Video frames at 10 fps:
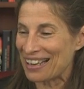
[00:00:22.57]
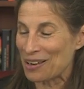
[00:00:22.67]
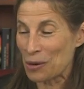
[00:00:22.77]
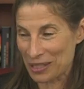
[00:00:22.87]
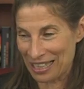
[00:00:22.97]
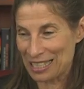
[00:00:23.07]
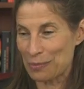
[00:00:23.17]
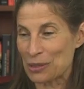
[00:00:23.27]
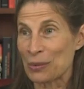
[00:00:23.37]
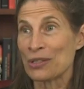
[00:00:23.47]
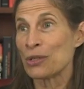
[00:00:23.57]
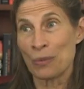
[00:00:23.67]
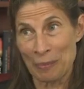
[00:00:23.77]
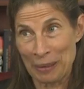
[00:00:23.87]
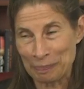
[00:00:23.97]
a court case between two
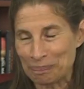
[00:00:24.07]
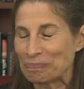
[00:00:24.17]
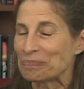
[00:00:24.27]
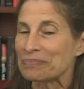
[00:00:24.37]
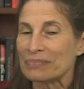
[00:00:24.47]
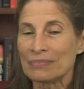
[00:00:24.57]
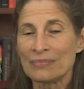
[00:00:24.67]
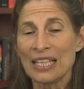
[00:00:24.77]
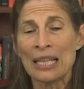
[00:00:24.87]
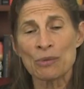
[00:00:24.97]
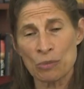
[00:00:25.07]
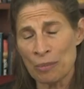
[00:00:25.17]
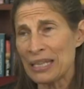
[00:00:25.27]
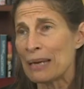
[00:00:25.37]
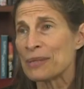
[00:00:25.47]
women. There was a
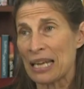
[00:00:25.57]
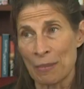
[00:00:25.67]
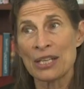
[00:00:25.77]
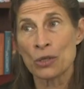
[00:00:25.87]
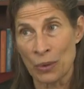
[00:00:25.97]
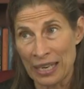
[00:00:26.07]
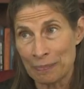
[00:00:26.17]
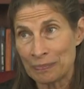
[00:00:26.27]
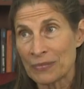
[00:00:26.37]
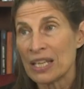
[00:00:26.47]
woman named Geme Suen,